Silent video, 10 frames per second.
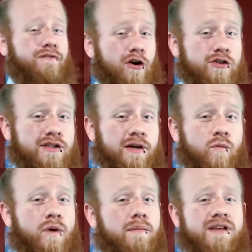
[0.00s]
Firstly,
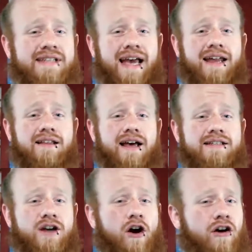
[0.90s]
we must
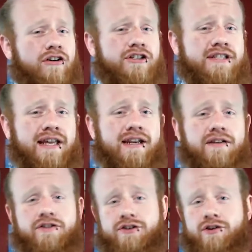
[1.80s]
analyze our understanding
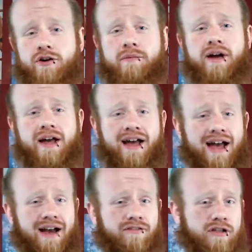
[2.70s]
of the term
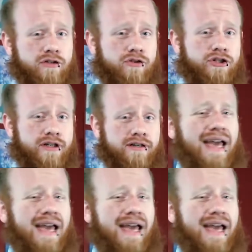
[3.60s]
evolution,